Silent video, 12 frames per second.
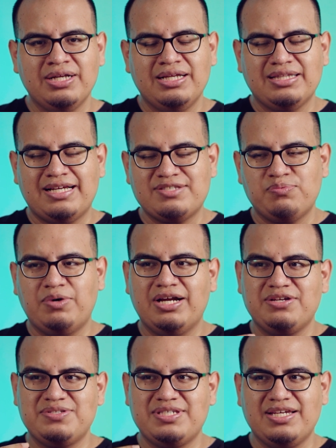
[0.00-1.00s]
That's why
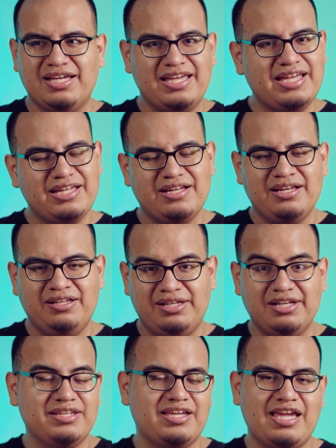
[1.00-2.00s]
you see a hit in a
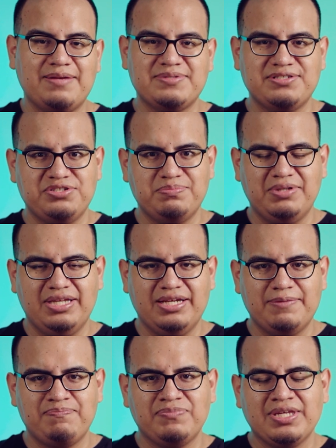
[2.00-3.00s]
lot of the games that you
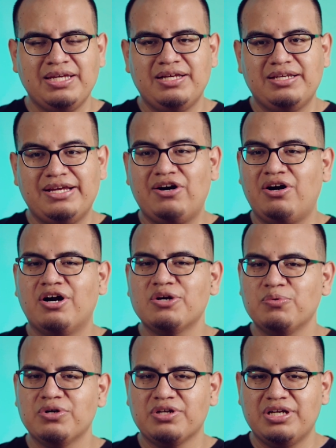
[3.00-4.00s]
play. Now, a
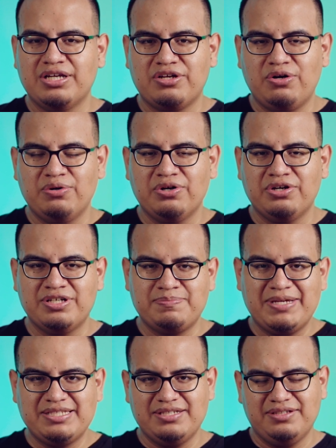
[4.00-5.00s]
hardware encoder is
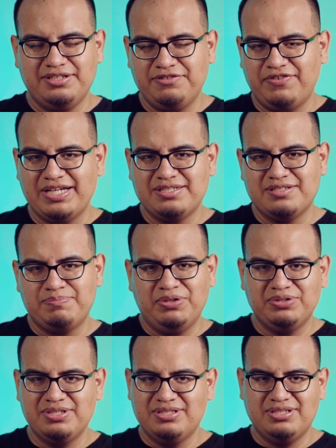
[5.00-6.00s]
basically devices
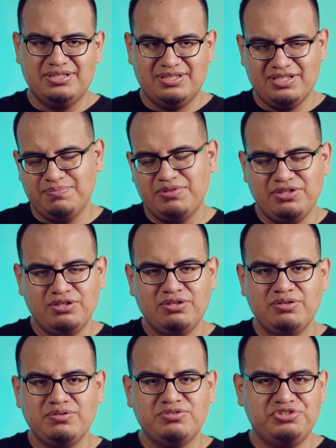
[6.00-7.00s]
built into
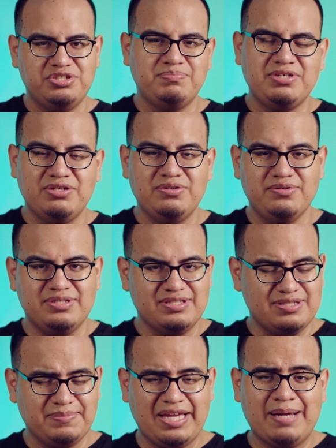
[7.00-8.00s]
CPUs, GPUs, and
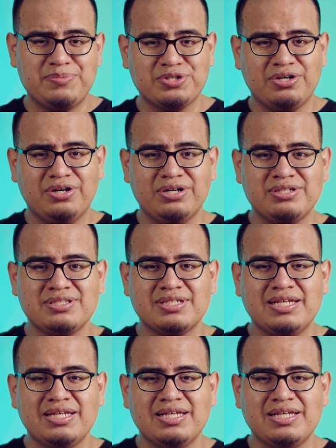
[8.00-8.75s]
some capture cards.